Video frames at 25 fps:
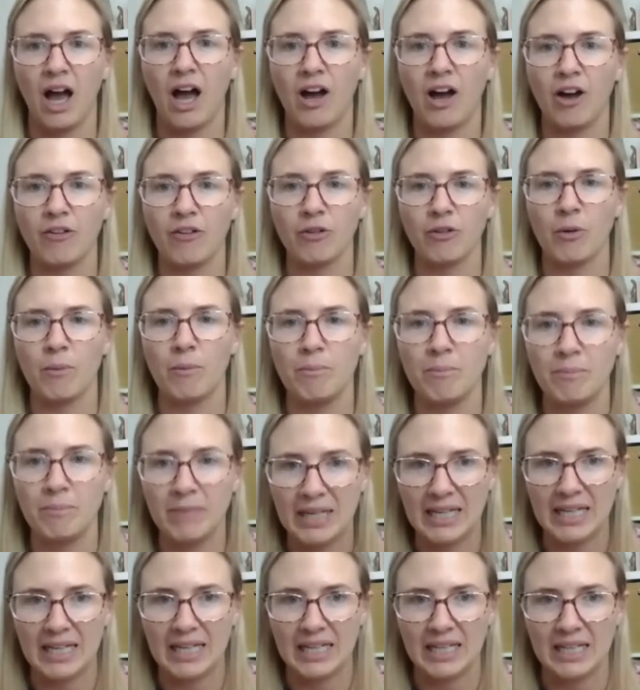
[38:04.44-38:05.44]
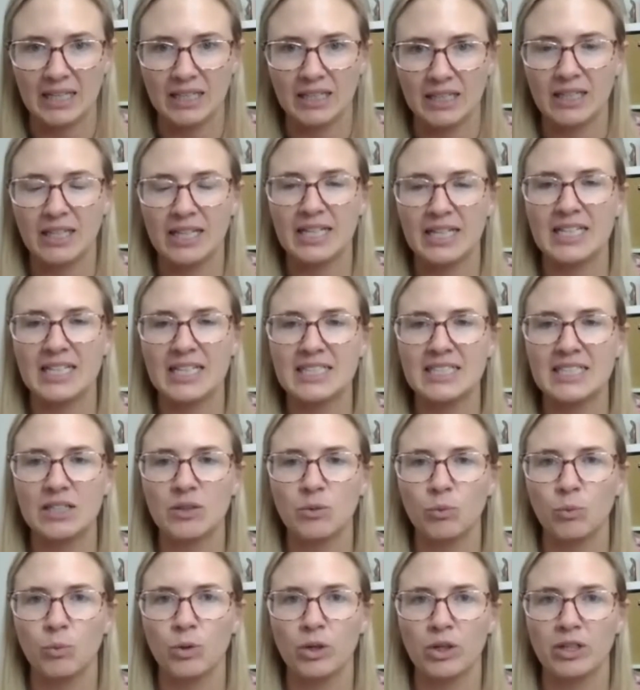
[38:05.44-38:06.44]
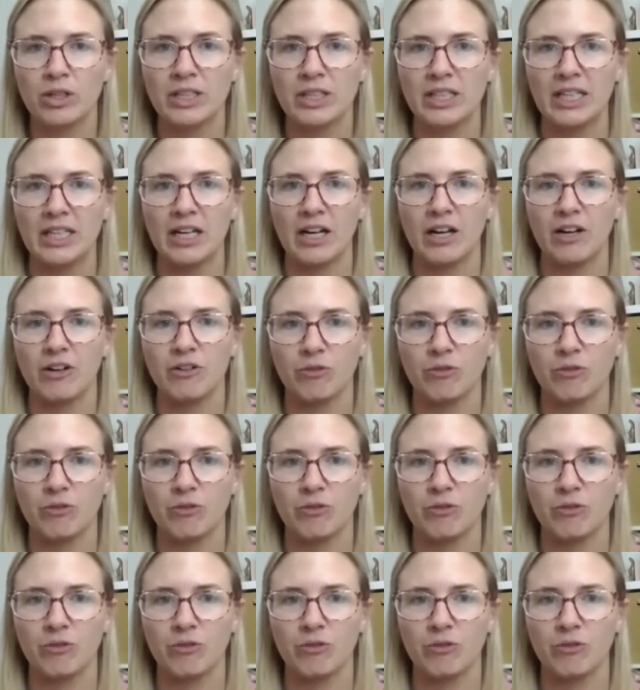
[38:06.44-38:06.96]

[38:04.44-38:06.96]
of yeah. me is it worthy yeah.